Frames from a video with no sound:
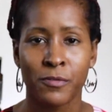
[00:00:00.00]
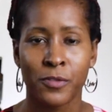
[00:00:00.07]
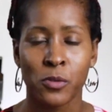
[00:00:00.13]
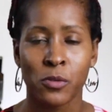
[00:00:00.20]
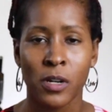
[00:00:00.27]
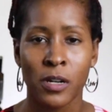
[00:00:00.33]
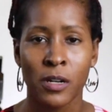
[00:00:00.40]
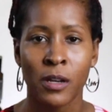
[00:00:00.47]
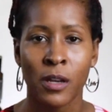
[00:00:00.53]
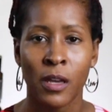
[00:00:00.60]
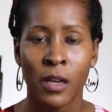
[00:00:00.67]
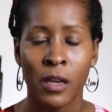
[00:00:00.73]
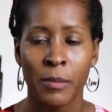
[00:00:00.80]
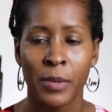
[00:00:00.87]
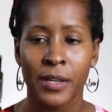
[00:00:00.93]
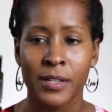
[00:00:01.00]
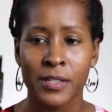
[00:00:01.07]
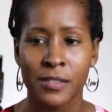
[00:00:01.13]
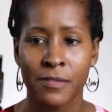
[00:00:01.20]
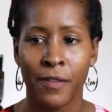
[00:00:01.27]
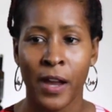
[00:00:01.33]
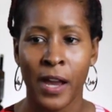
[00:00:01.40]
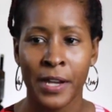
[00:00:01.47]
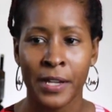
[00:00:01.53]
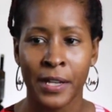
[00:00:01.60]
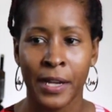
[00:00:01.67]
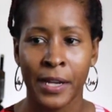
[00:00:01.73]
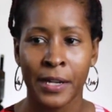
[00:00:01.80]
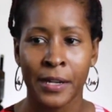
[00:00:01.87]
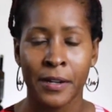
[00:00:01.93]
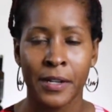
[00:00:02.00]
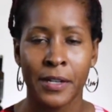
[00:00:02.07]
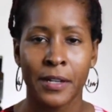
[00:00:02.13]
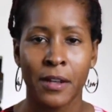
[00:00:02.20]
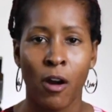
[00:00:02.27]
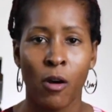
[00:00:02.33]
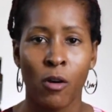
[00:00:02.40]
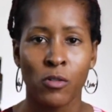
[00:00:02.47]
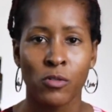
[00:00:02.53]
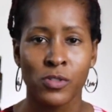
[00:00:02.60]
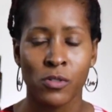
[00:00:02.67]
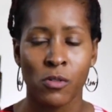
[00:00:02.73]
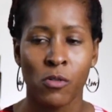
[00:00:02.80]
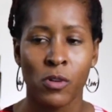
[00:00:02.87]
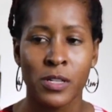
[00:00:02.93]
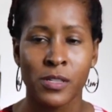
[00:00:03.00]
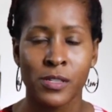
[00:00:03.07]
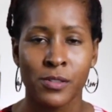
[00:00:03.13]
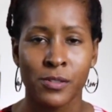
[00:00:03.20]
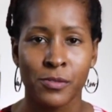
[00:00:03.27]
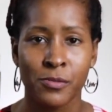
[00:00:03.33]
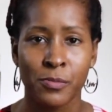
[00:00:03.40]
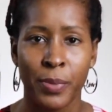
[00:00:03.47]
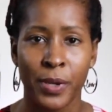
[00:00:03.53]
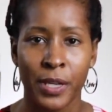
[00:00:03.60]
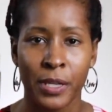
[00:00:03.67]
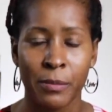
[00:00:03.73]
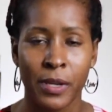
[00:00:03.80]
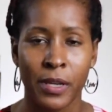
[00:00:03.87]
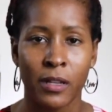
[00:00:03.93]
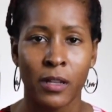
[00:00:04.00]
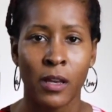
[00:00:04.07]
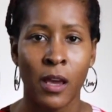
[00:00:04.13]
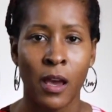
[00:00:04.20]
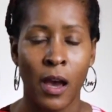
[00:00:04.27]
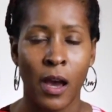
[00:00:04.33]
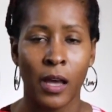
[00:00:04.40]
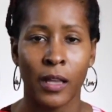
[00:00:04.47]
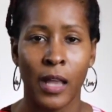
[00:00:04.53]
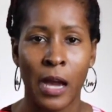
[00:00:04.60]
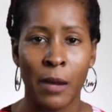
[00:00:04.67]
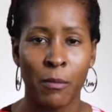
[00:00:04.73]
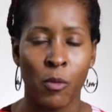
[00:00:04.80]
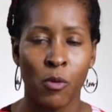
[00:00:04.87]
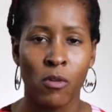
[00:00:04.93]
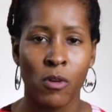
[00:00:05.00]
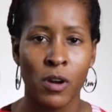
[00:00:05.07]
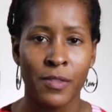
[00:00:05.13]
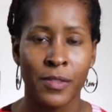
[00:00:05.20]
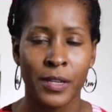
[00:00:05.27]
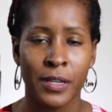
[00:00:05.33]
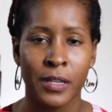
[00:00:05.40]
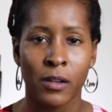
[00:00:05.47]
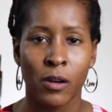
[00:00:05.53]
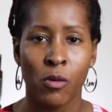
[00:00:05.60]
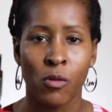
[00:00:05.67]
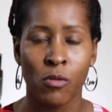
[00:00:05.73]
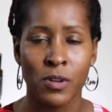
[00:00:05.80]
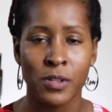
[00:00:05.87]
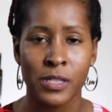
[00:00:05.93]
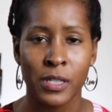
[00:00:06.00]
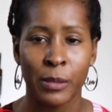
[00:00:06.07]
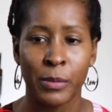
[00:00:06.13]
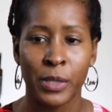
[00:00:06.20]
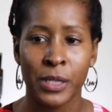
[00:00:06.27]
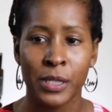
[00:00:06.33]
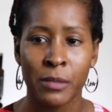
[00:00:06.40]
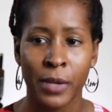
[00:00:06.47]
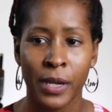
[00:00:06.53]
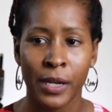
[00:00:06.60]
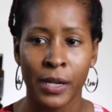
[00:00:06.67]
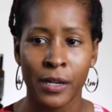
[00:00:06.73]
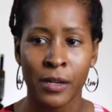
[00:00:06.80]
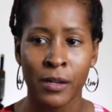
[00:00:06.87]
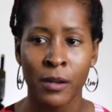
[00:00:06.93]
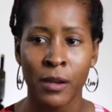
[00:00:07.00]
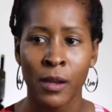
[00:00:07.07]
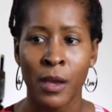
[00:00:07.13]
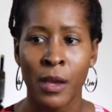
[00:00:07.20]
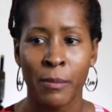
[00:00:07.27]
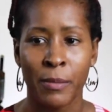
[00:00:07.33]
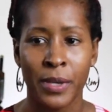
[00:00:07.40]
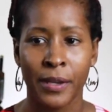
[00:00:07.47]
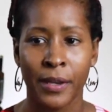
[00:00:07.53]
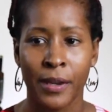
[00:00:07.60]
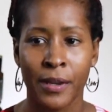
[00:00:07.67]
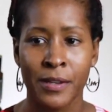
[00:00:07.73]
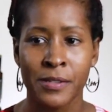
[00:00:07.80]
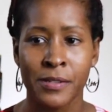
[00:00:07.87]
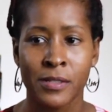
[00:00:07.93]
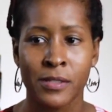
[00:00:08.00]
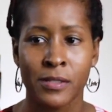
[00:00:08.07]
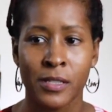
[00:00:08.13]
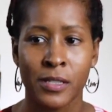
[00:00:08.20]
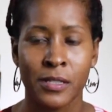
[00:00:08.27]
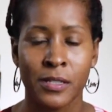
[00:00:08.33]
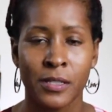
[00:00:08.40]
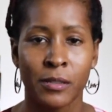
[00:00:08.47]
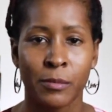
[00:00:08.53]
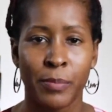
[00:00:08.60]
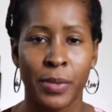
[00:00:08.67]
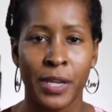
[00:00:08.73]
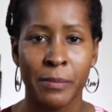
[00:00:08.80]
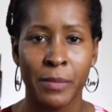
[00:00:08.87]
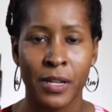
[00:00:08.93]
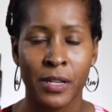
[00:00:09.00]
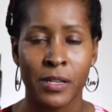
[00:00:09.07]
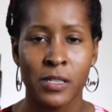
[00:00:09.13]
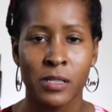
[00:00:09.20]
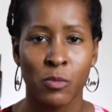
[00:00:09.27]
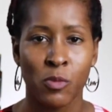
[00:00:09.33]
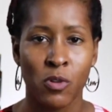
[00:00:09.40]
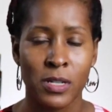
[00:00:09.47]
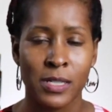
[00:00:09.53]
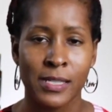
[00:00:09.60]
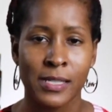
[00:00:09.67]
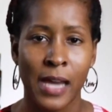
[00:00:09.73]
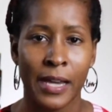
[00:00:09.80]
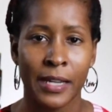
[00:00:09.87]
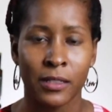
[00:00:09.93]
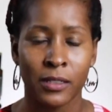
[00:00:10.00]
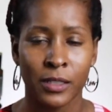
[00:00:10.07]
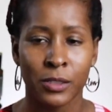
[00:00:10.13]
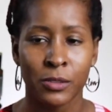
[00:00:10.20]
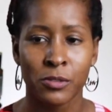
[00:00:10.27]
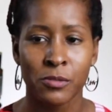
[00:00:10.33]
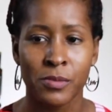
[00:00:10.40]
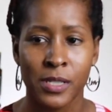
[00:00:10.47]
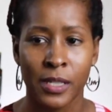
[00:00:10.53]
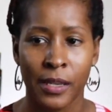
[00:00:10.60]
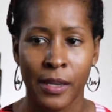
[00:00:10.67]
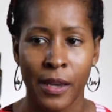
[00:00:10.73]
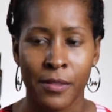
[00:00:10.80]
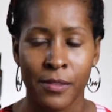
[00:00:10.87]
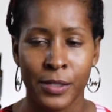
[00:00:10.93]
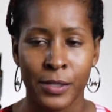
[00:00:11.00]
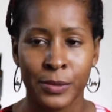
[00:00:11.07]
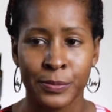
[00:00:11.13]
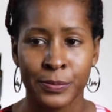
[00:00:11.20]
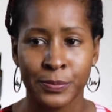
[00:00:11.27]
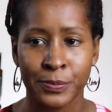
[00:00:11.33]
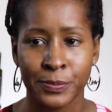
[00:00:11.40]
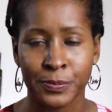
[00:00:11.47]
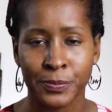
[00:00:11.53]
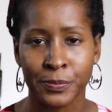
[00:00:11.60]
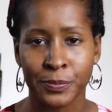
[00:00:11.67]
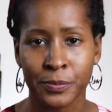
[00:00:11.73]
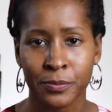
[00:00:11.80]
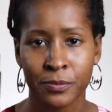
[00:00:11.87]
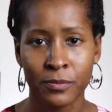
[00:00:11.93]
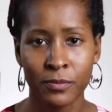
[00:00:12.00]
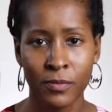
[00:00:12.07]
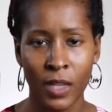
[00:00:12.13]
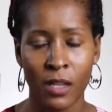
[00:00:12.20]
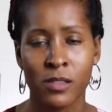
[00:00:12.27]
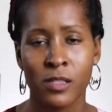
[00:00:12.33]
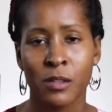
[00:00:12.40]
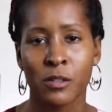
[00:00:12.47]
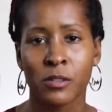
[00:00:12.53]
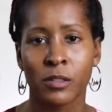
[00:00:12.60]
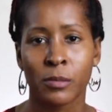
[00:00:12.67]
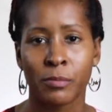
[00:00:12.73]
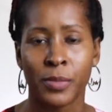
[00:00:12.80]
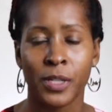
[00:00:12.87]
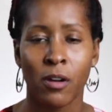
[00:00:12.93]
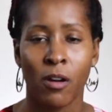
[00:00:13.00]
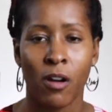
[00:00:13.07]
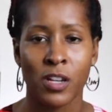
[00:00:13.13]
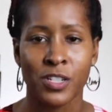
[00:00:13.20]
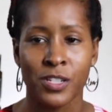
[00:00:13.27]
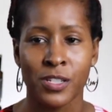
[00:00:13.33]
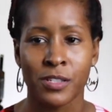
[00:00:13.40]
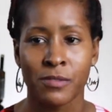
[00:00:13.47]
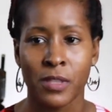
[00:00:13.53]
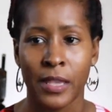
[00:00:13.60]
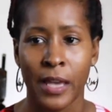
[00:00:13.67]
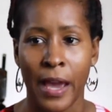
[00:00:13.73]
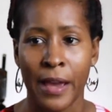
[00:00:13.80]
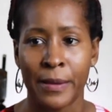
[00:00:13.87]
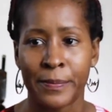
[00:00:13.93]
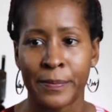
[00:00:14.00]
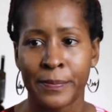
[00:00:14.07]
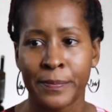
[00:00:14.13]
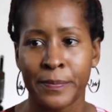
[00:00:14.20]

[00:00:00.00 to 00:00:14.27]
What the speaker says: 4, because fine hair, it holds on to pigment a lot more than coarse and medium hair because the pigment is more tightly grouped together. So be cautious with that.